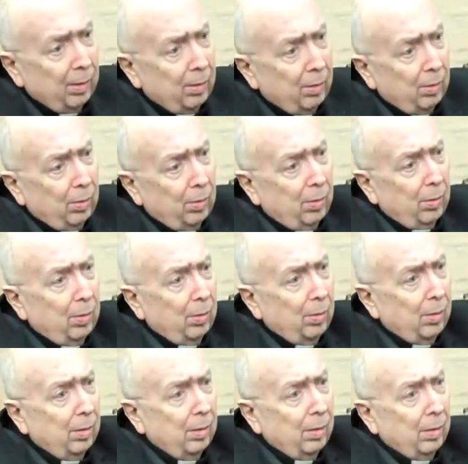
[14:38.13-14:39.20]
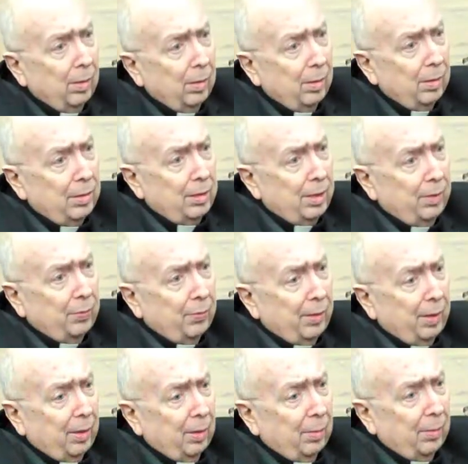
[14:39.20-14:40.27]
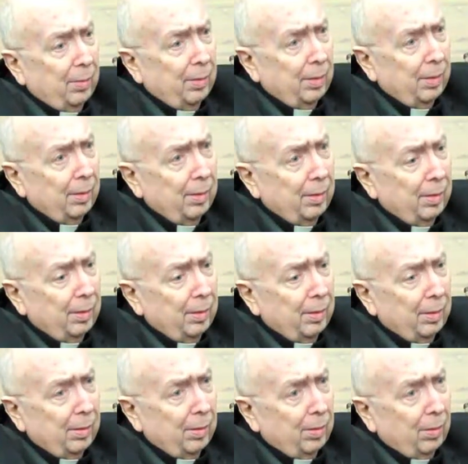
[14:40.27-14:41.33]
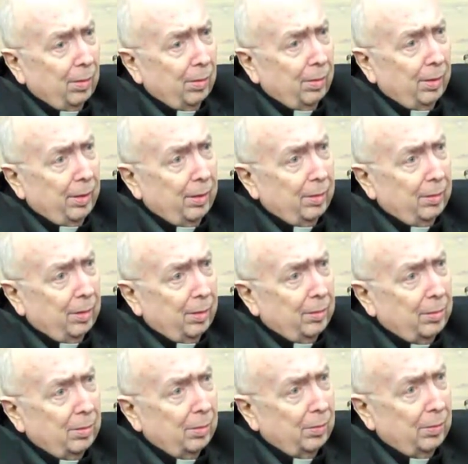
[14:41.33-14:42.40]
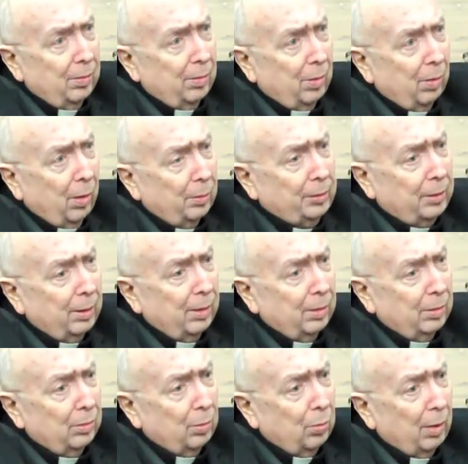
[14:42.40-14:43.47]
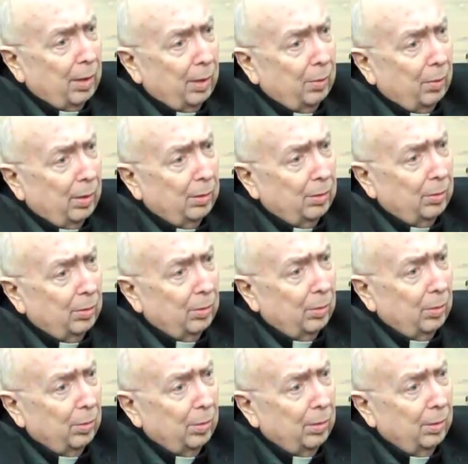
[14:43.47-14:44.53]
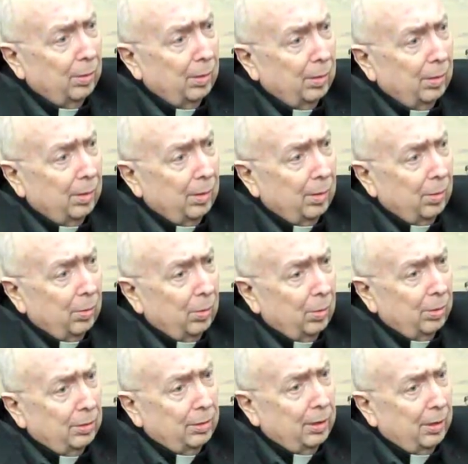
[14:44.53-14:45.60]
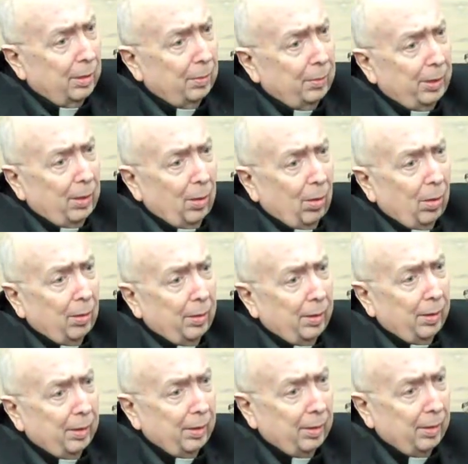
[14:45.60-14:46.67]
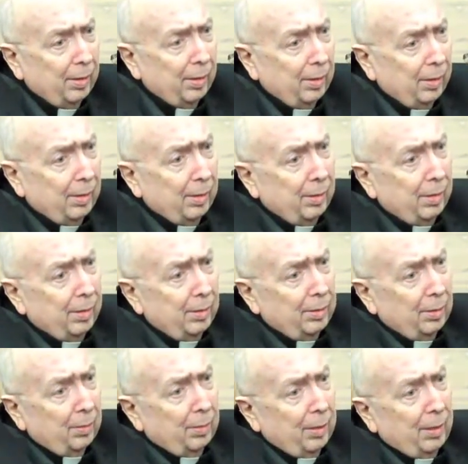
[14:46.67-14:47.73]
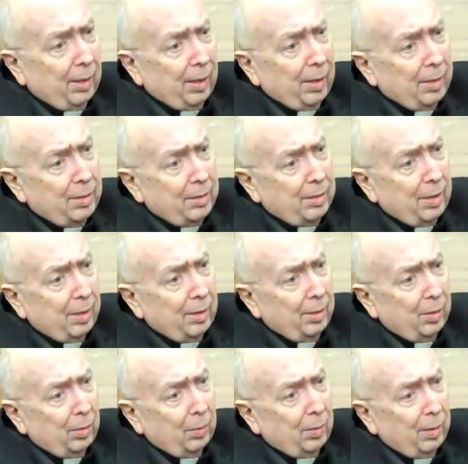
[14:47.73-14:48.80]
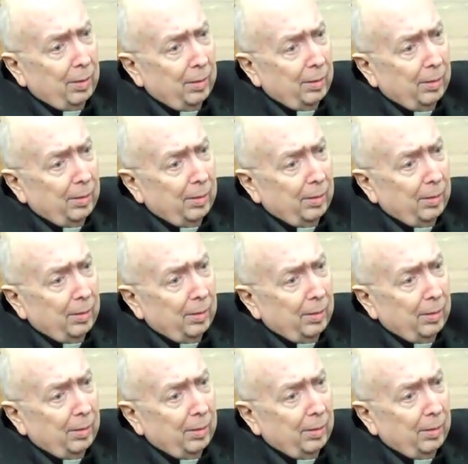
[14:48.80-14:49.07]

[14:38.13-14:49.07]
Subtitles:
who see freedom only in terms of no obstacles to what I want to do, who consider belonging something less than human.